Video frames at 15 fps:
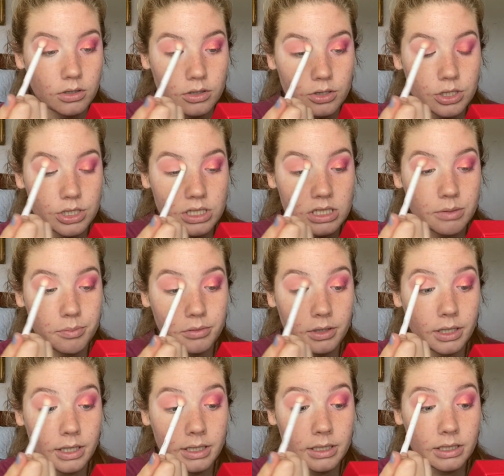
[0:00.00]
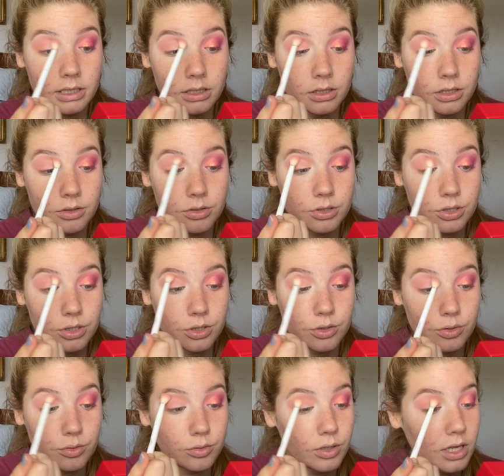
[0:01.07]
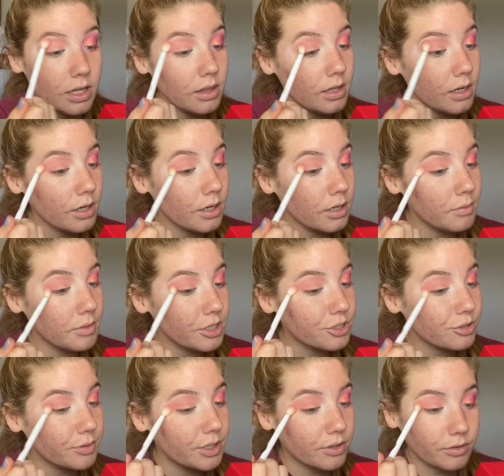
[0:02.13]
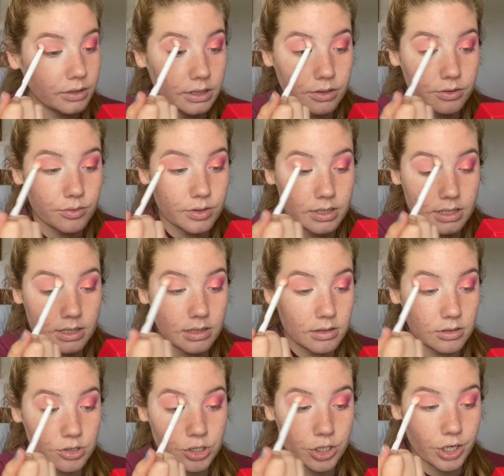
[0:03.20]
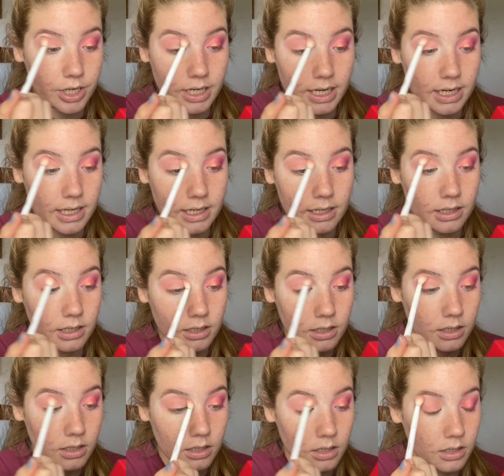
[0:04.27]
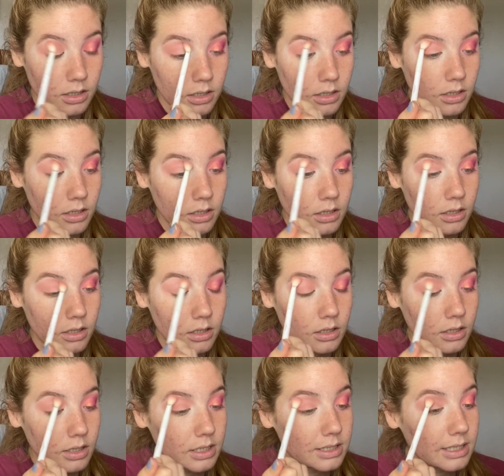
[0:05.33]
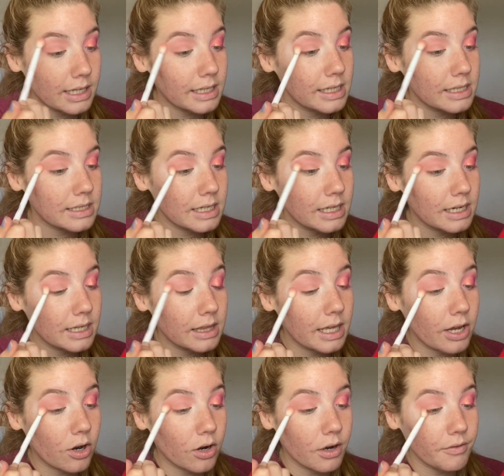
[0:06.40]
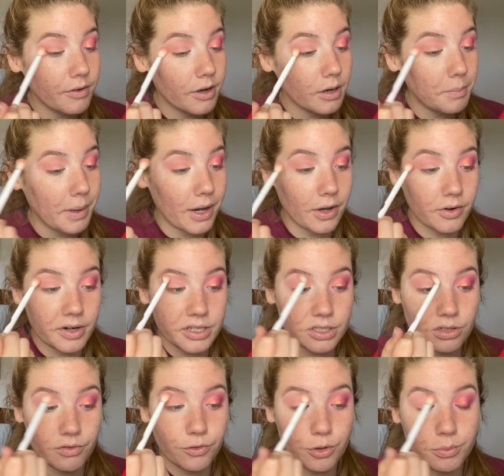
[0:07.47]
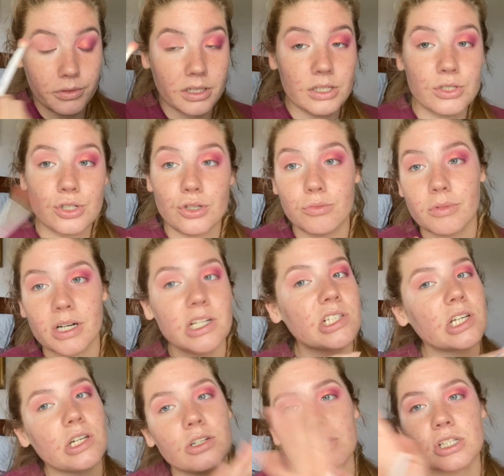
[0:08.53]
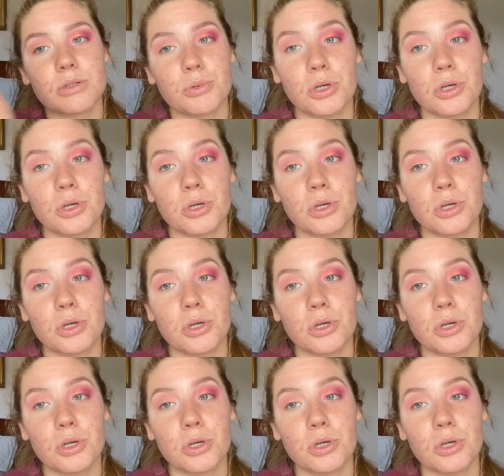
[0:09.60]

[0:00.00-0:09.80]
just to blend those two in there. Make sure we don't lose sugarcane, because like I said, they are very powdery, so if you blend too much, it'll just be